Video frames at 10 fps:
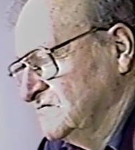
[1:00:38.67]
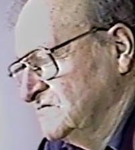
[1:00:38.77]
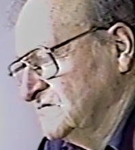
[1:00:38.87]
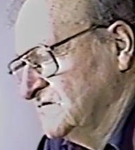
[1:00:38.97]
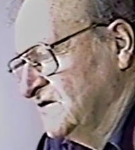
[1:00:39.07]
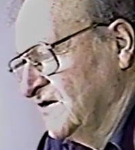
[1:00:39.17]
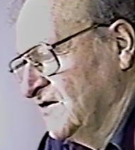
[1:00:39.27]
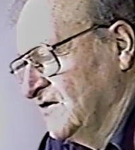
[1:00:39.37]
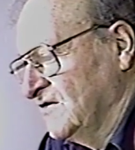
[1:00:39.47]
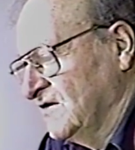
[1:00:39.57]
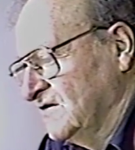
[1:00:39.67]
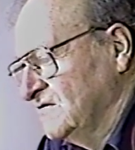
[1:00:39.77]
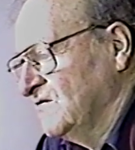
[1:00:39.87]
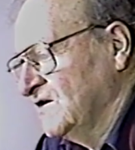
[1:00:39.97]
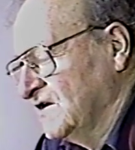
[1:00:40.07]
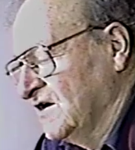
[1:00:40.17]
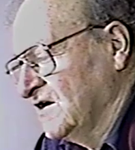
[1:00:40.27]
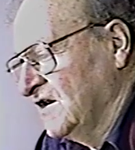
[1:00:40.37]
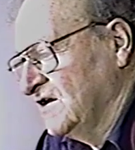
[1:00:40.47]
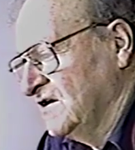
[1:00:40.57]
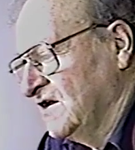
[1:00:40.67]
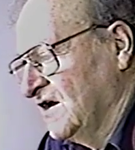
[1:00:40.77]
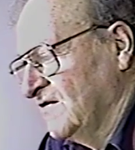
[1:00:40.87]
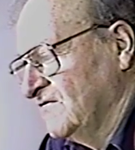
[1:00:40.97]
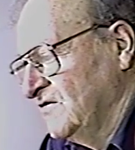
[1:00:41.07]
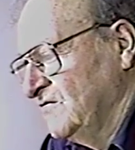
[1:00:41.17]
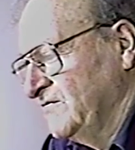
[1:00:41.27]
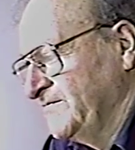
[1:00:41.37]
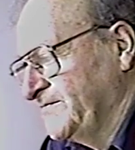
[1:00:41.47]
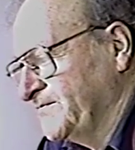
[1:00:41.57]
And when it got late in the afternoon,